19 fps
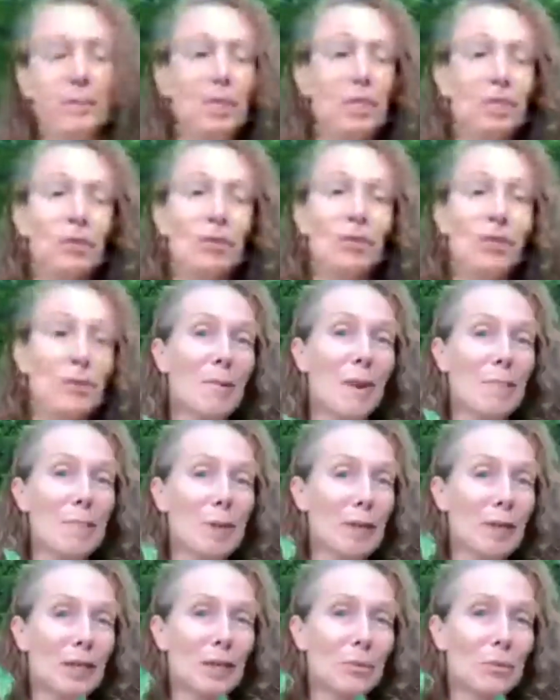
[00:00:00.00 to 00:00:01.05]
just cook them up
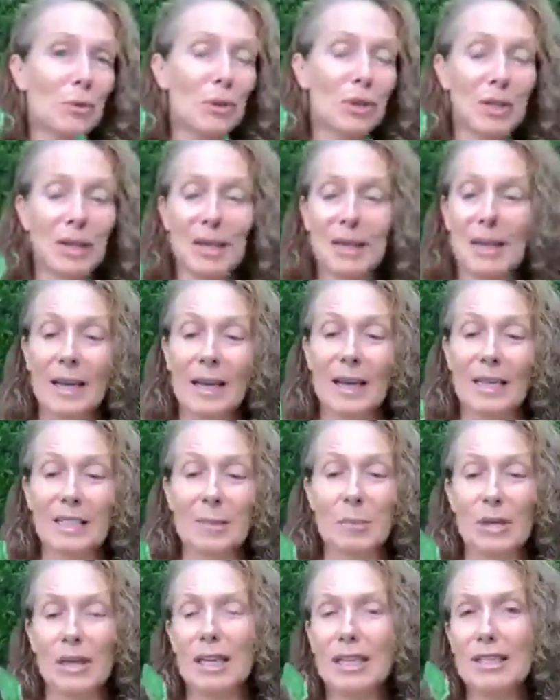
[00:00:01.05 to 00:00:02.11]
like you would a
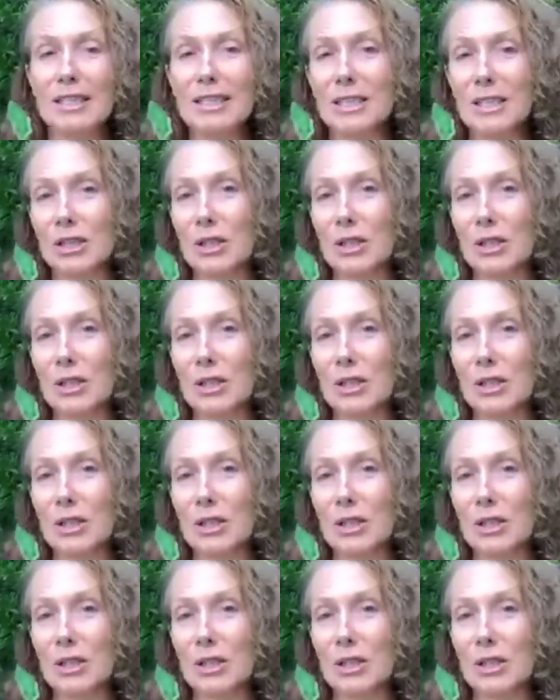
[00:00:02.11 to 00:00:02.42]
spinach.